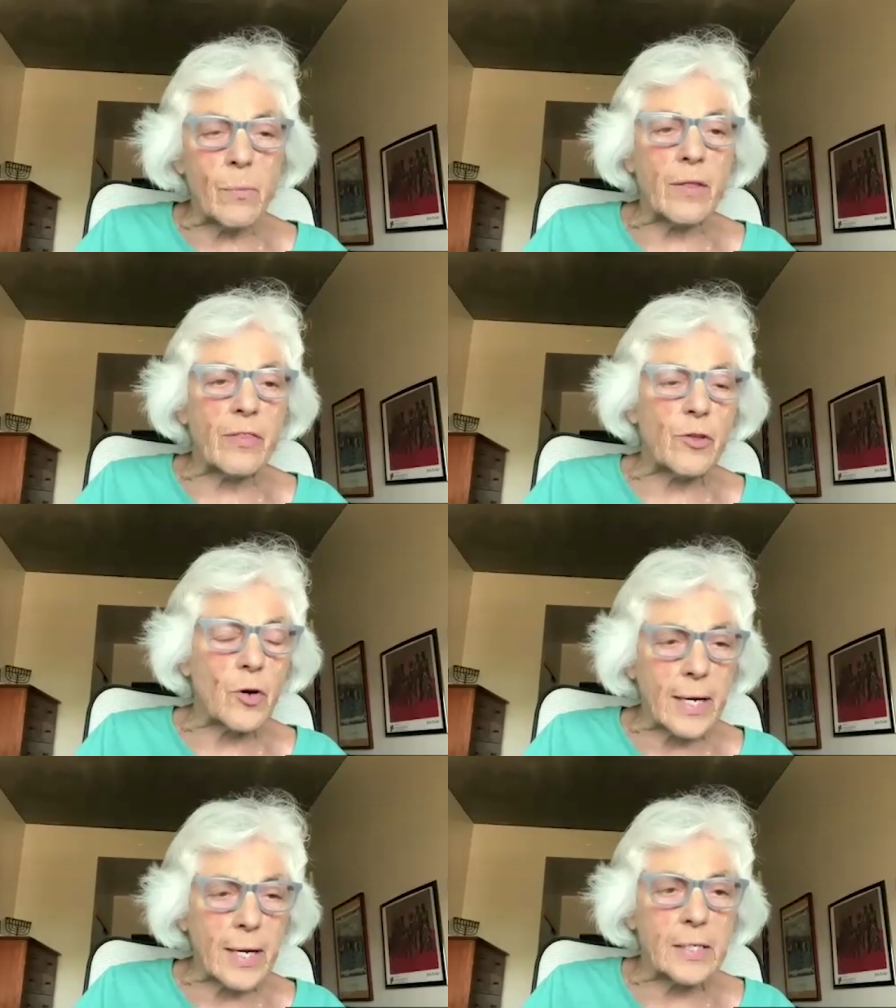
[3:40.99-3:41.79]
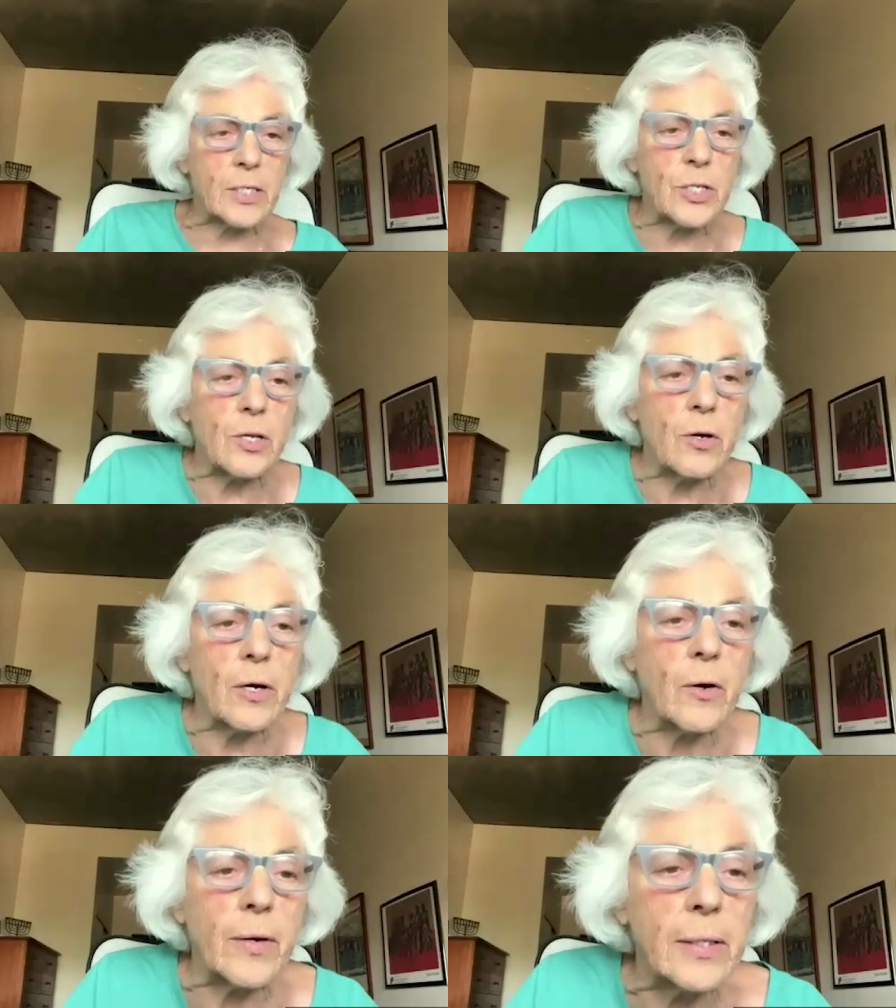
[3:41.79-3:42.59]
with your kids and your
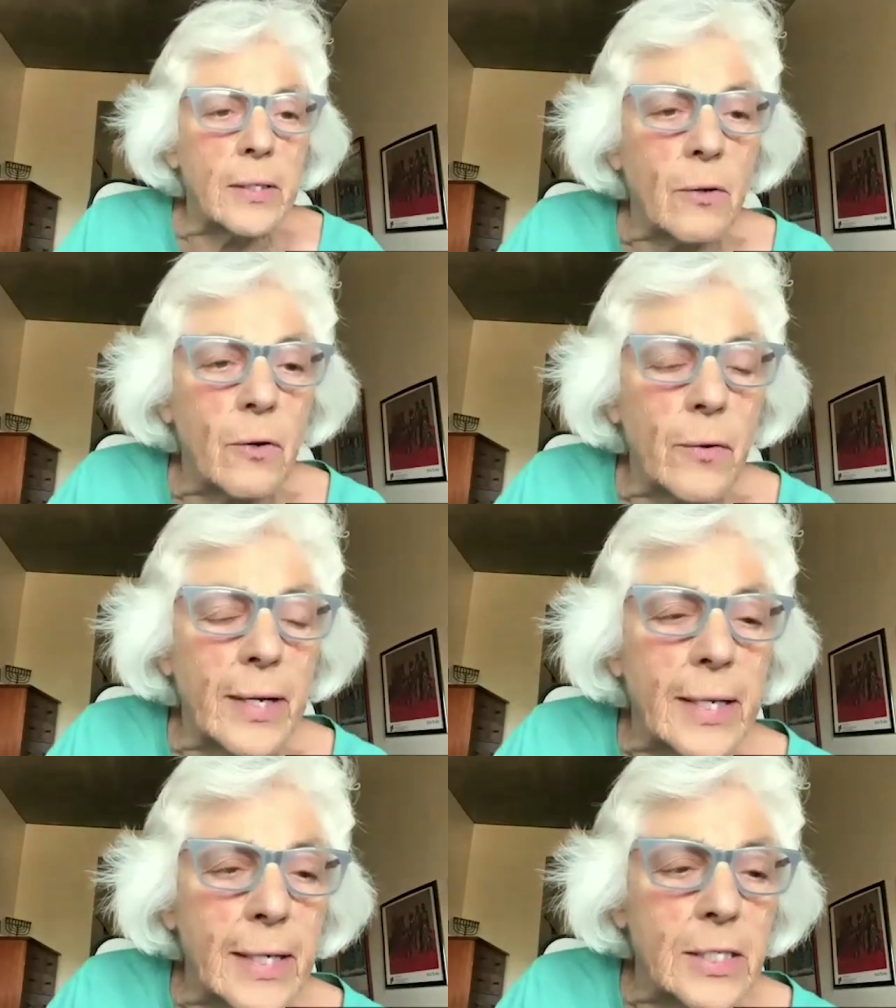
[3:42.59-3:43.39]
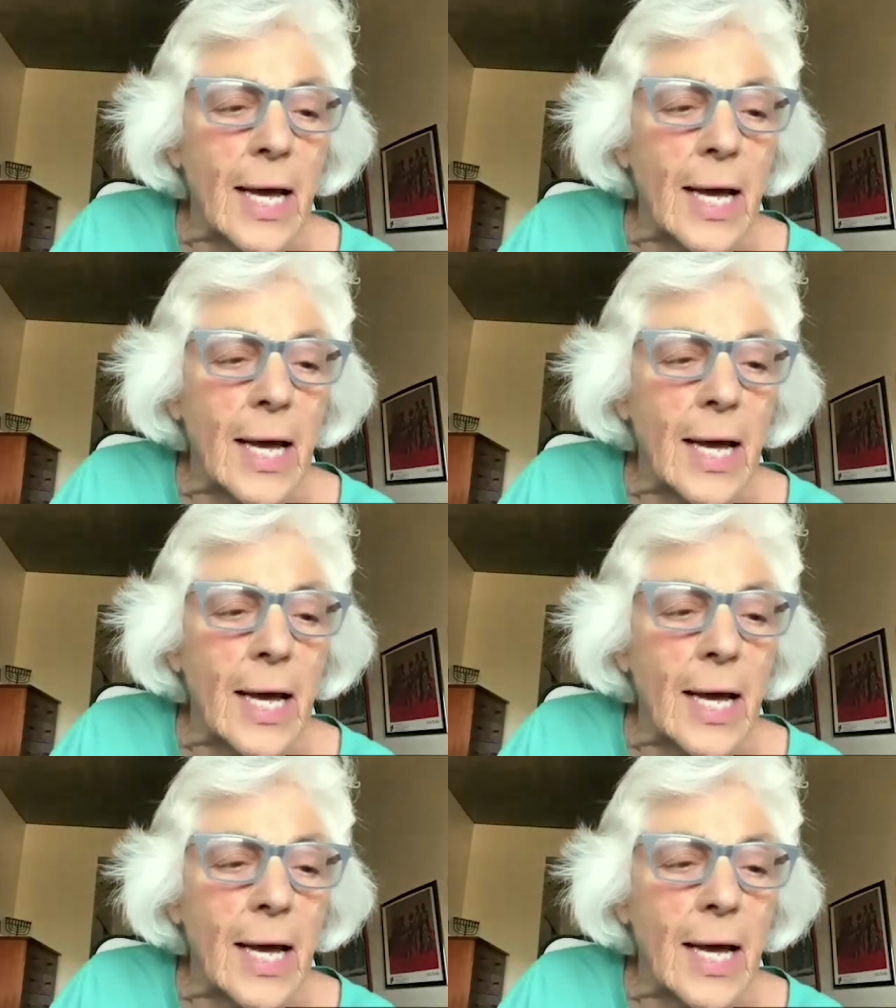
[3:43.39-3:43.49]
grand, grandkids?